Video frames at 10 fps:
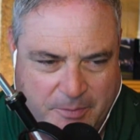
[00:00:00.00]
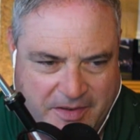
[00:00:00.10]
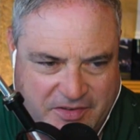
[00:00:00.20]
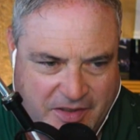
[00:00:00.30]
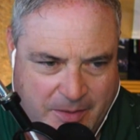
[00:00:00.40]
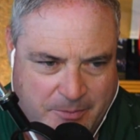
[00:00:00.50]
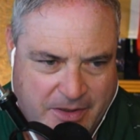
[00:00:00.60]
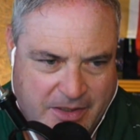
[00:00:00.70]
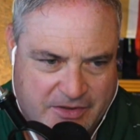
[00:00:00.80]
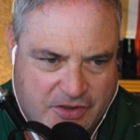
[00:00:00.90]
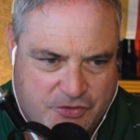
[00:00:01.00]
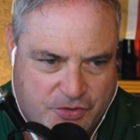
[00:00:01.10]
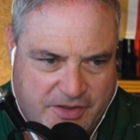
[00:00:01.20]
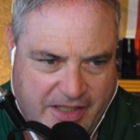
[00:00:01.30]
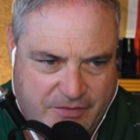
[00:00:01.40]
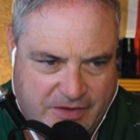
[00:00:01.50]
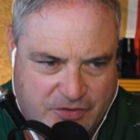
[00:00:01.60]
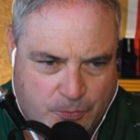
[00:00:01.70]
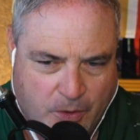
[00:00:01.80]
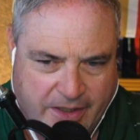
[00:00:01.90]
by some to
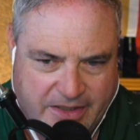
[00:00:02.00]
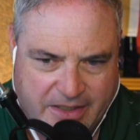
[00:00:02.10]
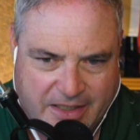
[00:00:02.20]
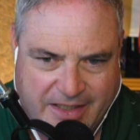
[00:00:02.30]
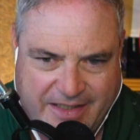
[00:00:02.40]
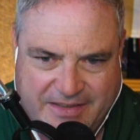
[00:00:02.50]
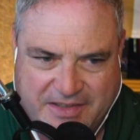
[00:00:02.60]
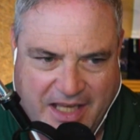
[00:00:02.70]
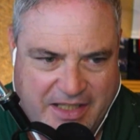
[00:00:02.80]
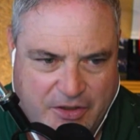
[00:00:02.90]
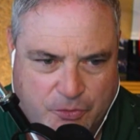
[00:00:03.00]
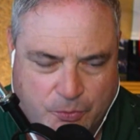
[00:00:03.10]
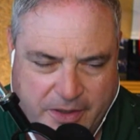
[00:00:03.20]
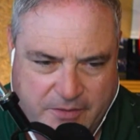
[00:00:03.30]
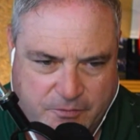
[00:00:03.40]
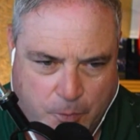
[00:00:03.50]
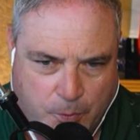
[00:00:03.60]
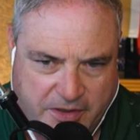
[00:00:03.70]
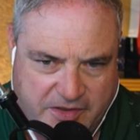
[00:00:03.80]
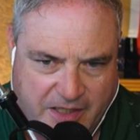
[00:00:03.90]
Tre'Davious White. He's got a great
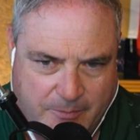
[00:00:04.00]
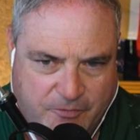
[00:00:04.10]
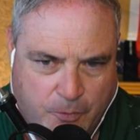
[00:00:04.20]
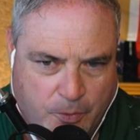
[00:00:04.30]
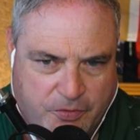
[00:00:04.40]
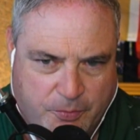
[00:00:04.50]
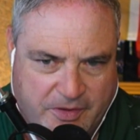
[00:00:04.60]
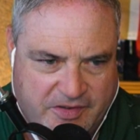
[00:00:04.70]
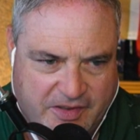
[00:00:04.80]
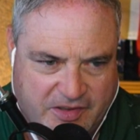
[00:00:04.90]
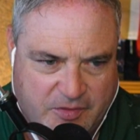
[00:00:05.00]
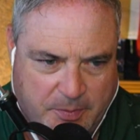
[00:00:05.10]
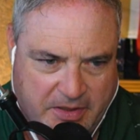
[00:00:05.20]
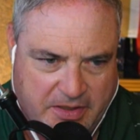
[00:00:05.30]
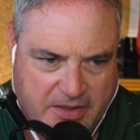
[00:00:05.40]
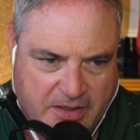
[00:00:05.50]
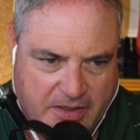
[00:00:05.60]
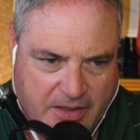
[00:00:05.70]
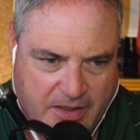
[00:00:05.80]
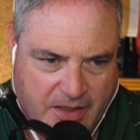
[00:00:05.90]
40 time, 4.36 speed,
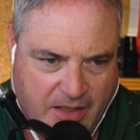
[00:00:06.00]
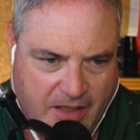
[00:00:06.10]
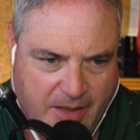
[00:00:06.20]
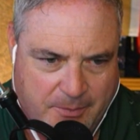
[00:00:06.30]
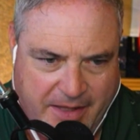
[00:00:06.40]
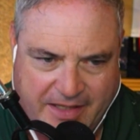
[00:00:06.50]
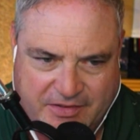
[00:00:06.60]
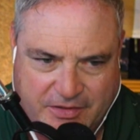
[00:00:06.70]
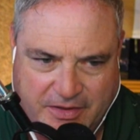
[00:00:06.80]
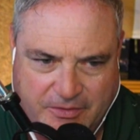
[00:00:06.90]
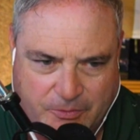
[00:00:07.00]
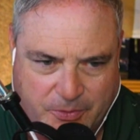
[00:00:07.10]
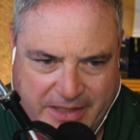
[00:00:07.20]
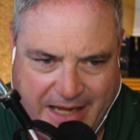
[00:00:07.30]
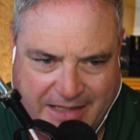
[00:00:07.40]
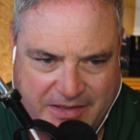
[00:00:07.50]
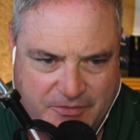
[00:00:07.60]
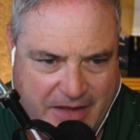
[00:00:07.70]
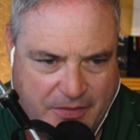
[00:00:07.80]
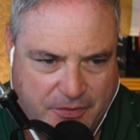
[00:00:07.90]
excellent
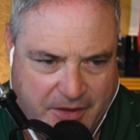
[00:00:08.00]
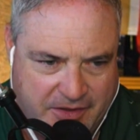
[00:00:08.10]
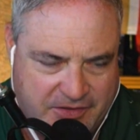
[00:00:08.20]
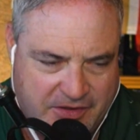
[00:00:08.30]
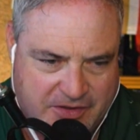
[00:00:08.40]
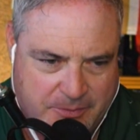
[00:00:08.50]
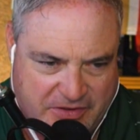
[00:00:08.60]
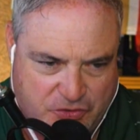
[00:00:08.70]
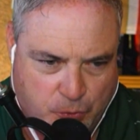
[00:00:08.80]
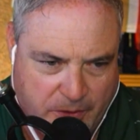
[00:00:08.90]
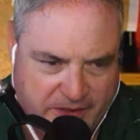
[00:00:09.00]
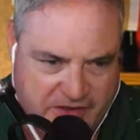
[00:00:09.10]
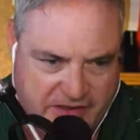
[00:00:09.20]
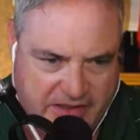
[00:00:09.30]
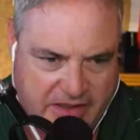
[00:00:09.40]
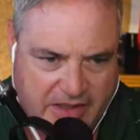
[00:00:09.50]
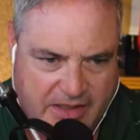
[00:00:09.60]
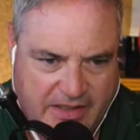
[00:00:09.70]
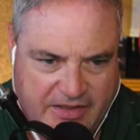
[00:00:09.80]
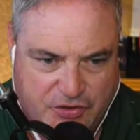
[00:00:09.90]
reactive athleticism. He's twitchy.
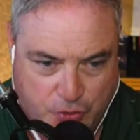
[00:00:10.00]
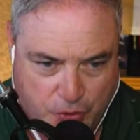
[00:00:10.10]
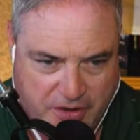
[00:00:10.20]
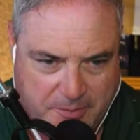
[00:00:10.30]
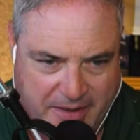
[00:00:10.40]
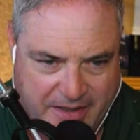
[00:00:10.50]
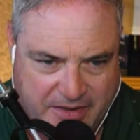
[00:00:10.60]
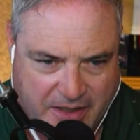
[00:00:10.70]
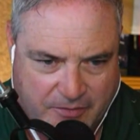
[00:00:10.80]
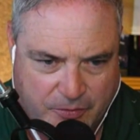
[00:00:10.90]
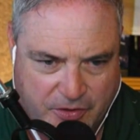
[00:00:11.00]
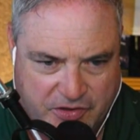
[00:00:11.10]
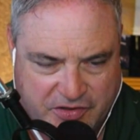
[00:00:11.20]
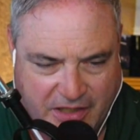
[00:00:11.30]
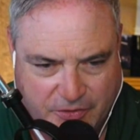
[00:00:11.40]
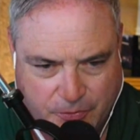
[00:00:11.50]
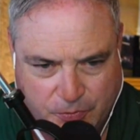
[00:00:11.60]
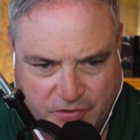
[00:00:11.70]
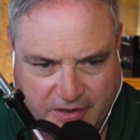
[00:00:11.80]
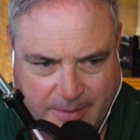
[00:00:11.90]
He's good in man coverage. He's got
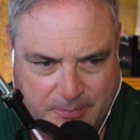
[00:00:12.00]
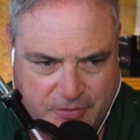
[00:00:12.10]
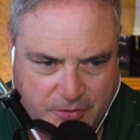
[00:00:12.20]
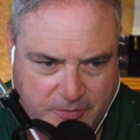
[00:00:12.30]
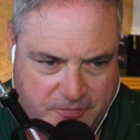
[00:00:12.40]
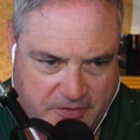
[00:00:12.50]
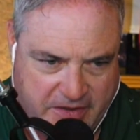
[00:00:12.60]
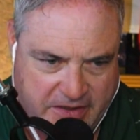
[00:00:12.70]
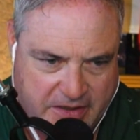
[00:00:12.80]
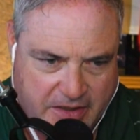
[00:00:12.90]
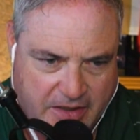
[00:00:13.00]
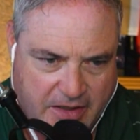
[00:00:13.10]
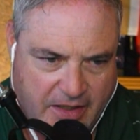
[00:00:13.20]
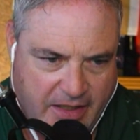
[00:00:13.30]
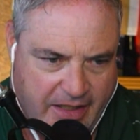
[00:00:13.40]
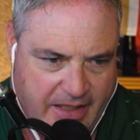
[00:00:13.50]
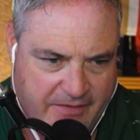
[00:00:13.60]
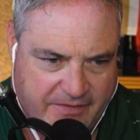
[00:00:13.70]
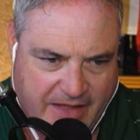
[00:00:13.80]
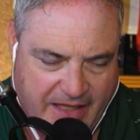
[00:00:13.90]
loose hips, good feet,
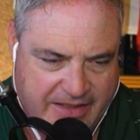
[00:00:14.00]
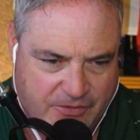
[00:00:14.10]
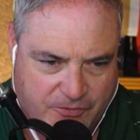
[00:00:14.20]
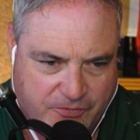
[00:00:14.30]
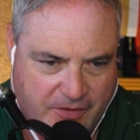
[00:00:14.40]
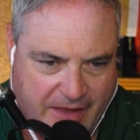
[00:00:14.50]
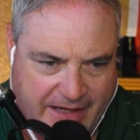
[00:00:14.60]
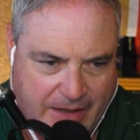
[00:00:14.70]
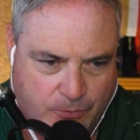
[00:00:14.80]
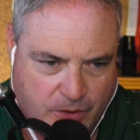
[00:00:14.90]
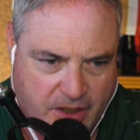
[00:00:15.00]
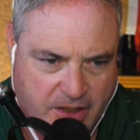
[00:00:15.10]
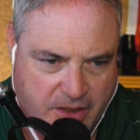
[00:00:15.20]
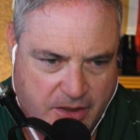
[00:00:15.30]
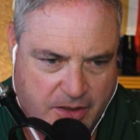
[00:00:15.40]
and the guy can flat out run.